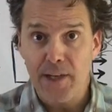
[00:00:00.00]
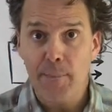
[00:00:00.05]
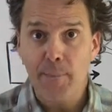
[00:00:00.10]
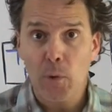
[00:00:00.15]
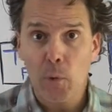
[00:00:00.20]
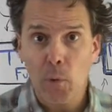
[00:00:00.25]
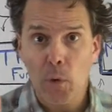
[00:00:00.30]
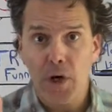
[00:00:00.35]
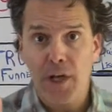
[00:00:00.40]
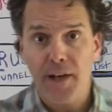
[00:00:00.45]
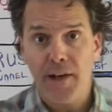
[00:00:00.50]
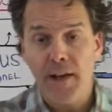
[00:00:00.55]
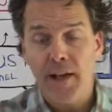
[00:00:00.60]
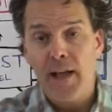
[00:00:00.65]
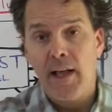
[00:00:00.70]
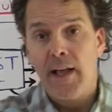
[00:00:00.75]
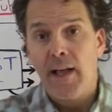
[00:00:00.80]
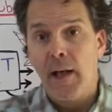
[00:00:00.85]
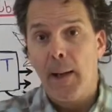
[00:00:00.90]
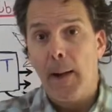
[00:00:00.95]
Number one,
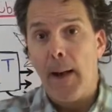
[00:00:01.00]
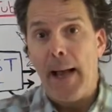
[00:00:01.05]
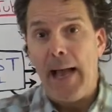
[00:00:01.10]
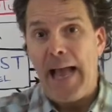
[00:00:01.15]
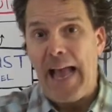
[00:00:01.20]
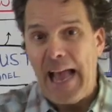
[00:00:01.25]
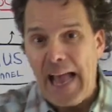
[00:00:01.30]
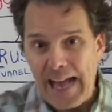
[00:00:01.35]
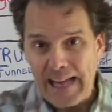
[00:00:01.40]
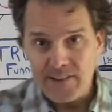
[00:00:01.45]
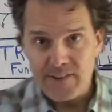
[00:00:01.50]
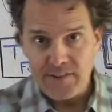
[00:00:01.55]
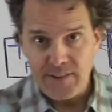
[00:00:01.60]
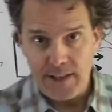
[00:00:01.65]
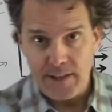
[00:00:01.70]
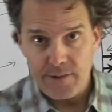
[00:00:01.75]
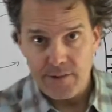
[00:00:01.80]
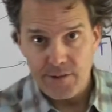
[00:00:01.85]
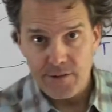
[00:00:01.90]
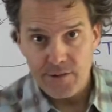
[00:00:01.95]

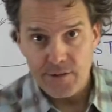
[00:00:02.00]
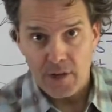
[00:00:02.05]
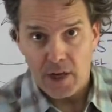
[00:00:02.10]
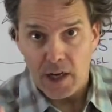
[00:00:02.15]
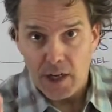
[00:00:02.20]
assets.